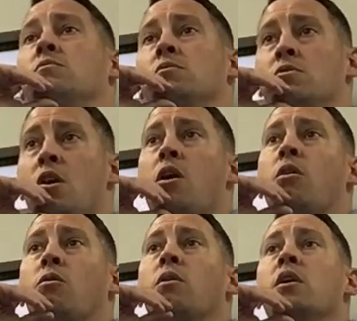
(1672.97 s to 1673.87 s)

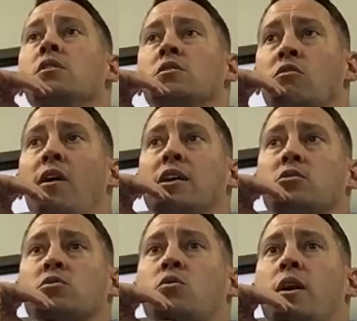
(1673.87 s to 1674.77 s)
know you've asked
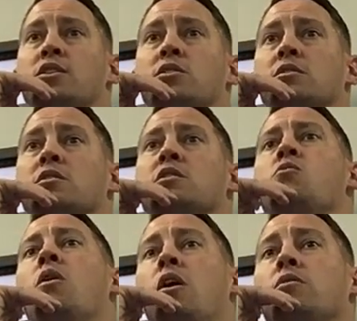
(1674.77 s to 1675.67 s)
those questions and
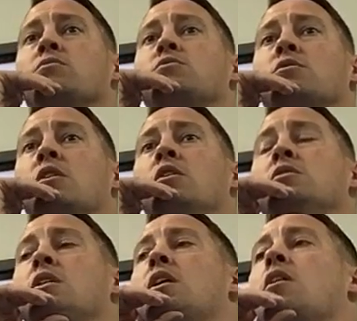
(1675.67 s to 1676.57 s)
you want others
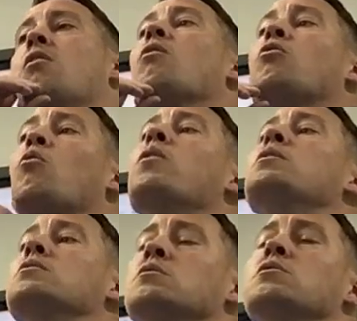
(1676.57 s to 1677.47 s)
to hear your
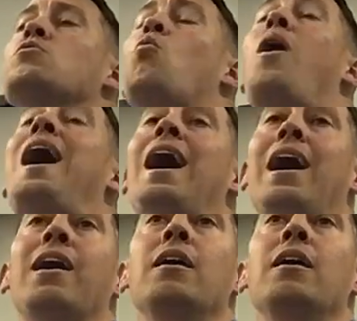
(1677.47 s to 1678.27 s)
reasons why